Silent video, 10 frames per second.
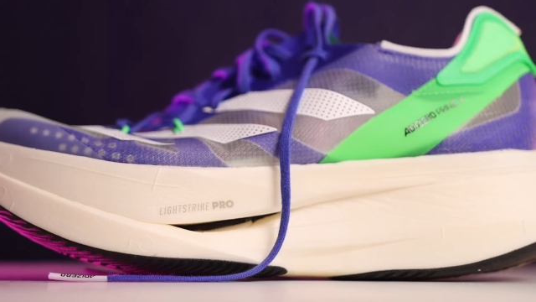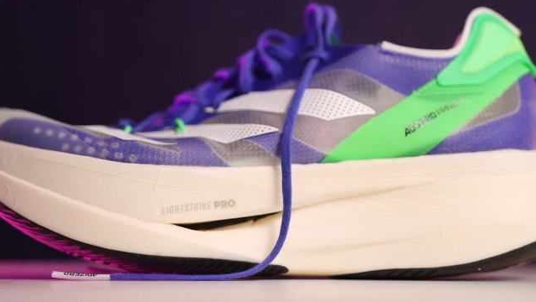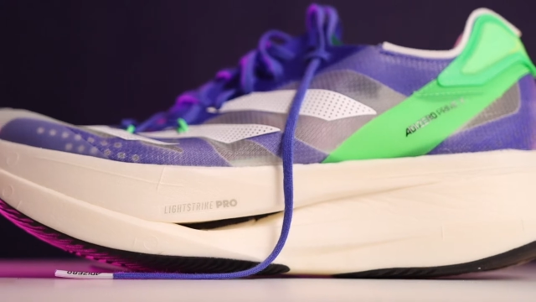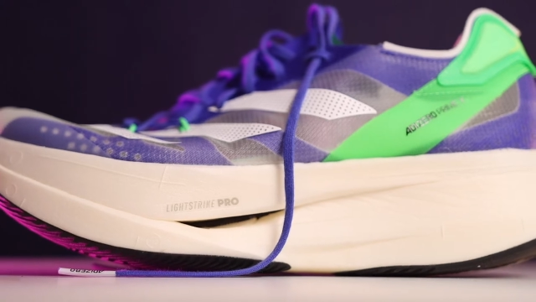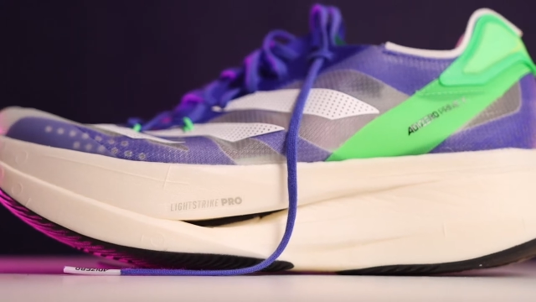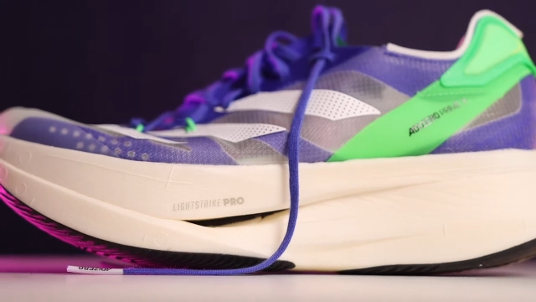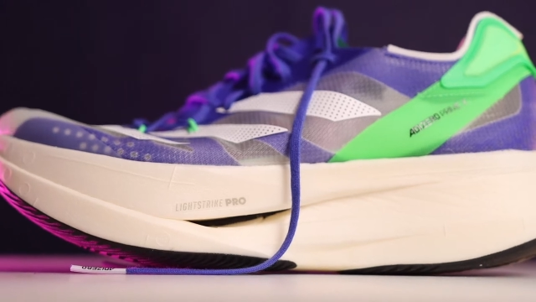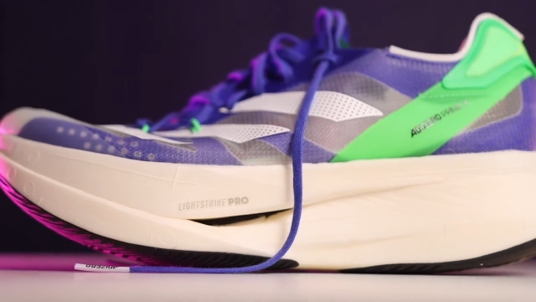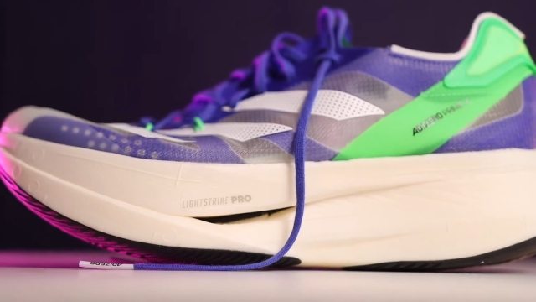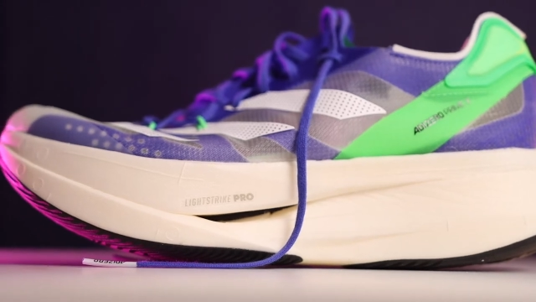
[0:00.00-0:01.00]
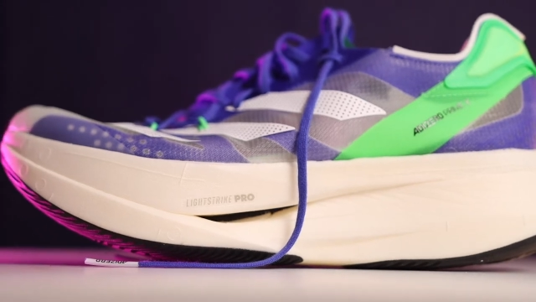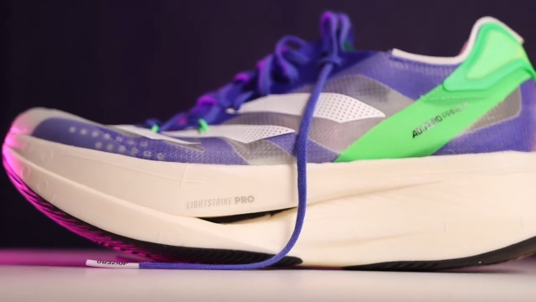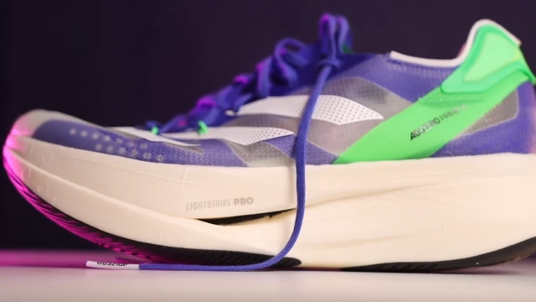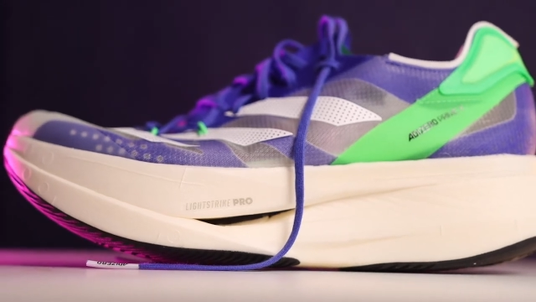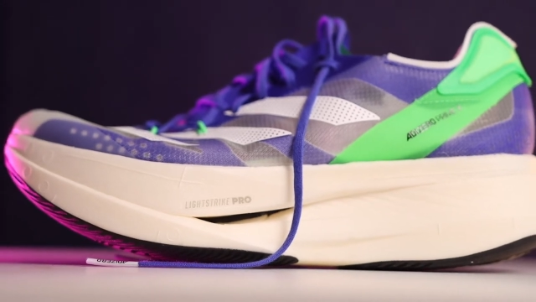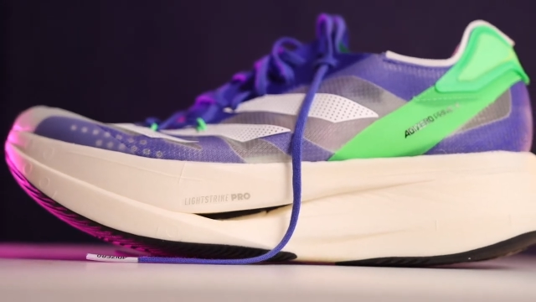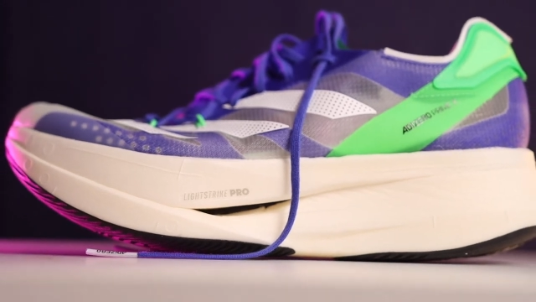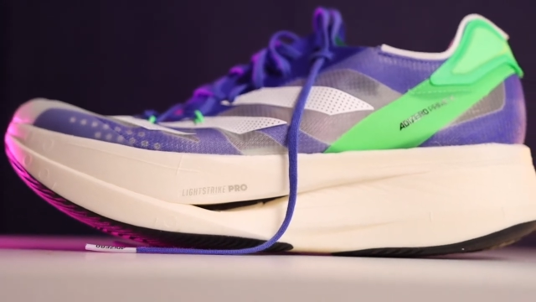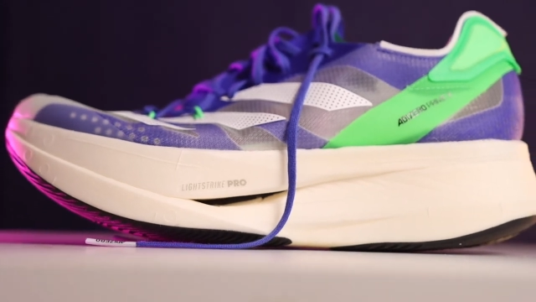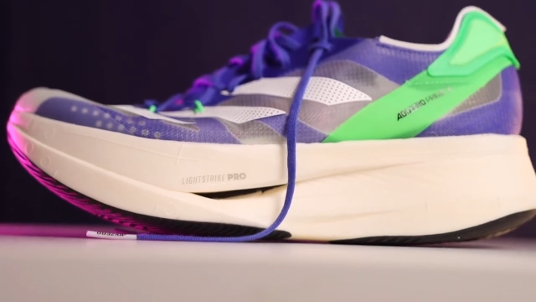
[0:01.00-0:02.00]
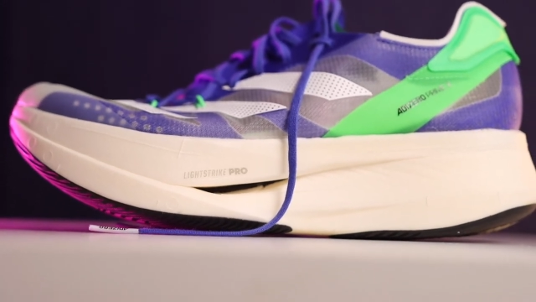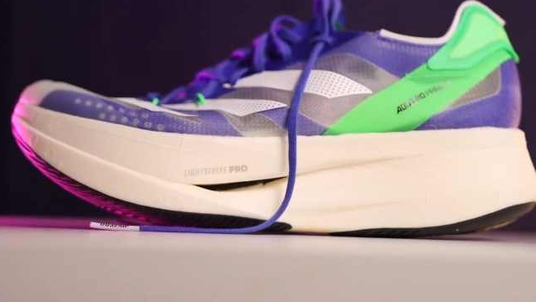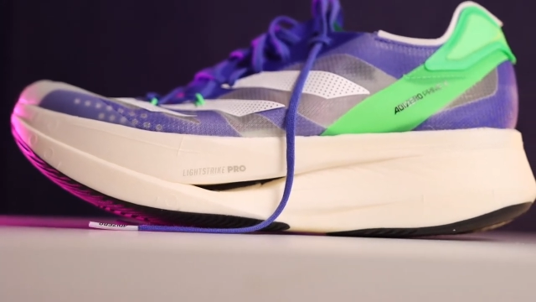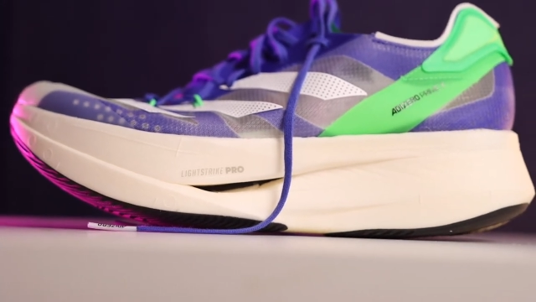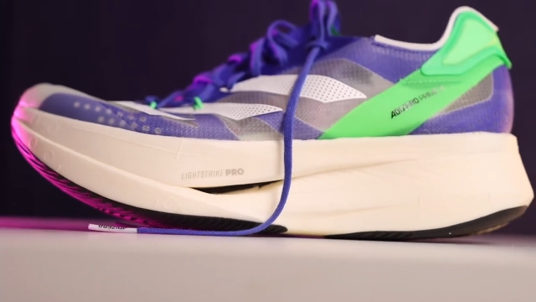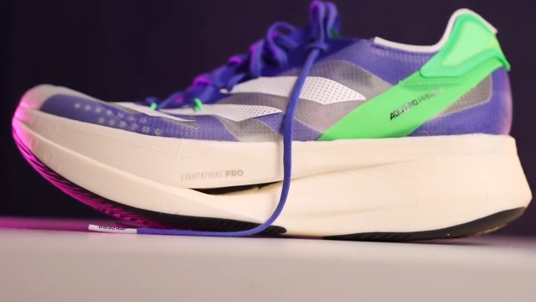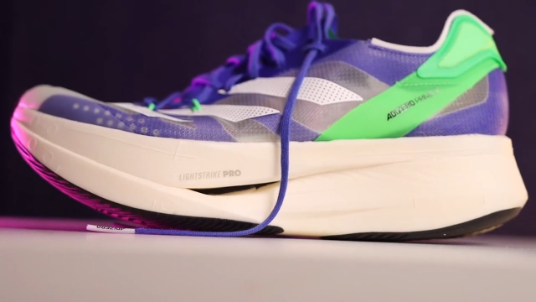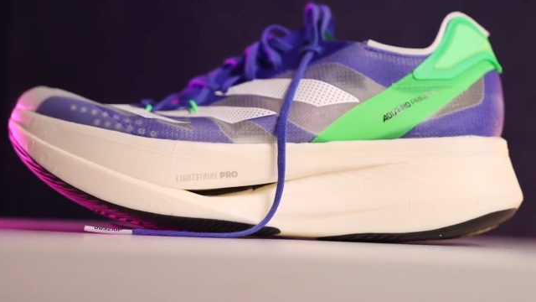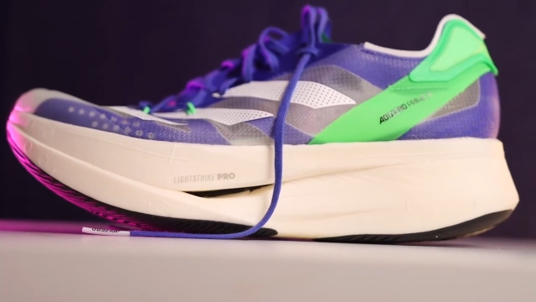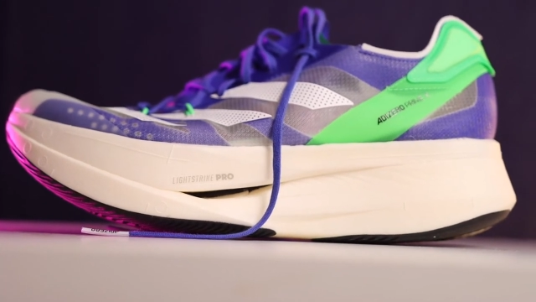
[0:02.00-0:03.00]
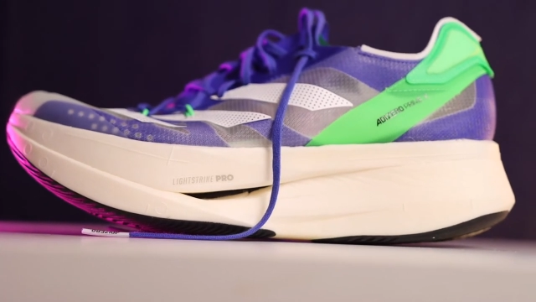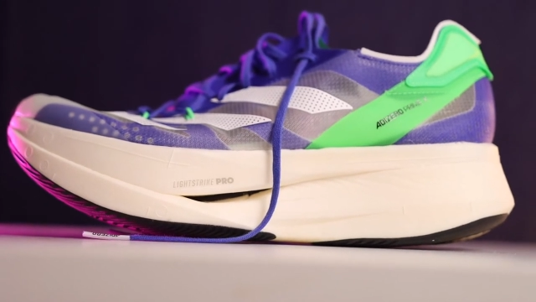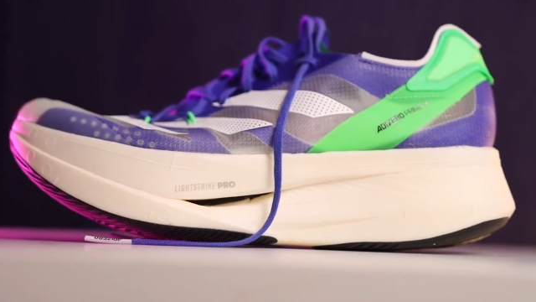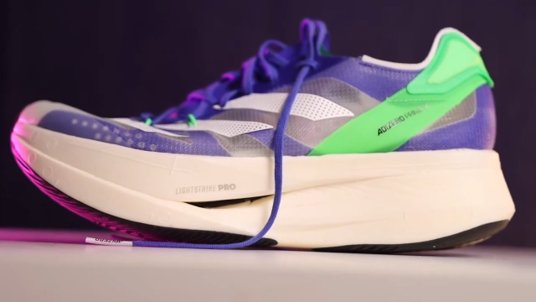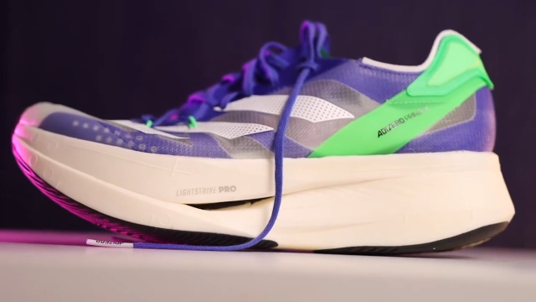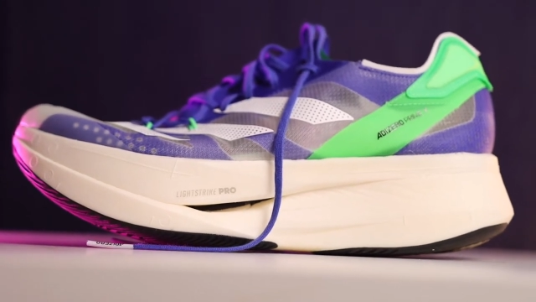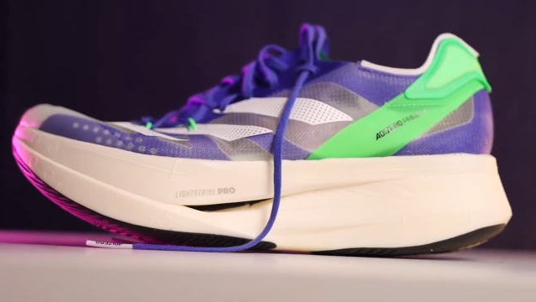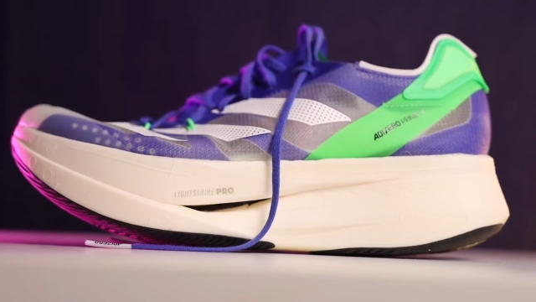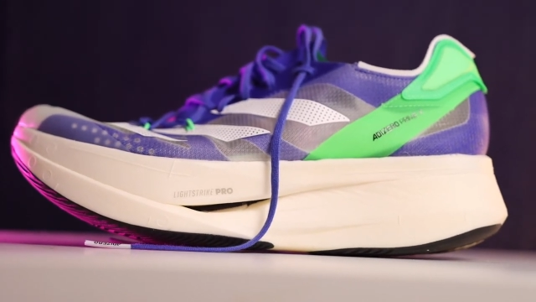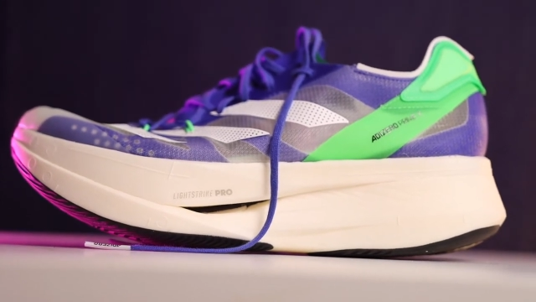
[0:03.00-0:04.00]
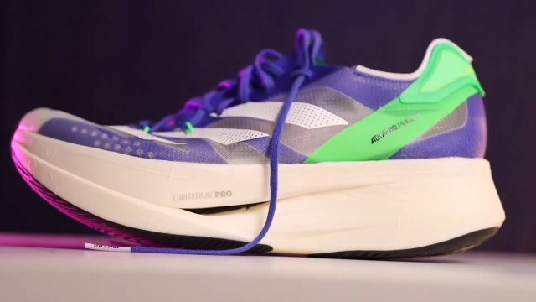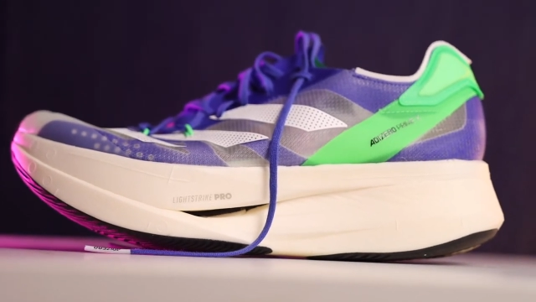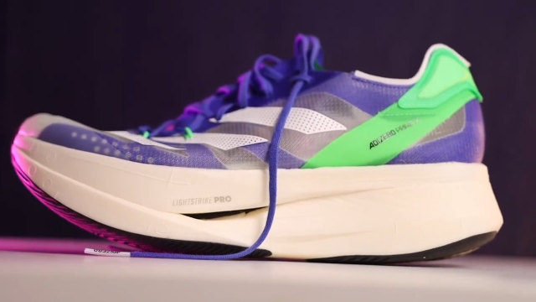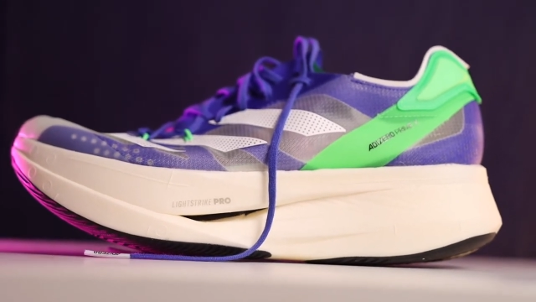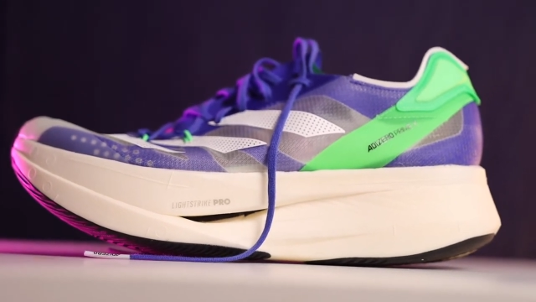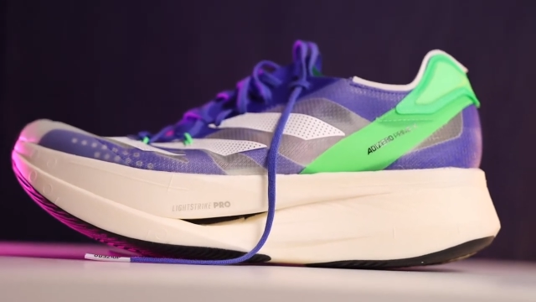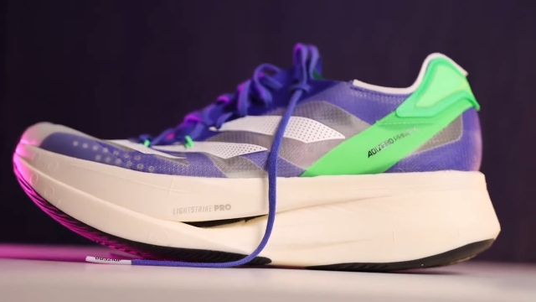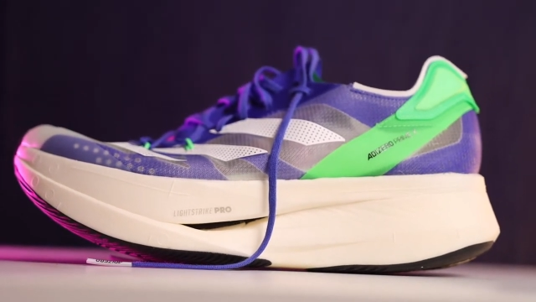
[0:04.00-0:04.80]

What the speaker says: Nobody's mouth can be seen.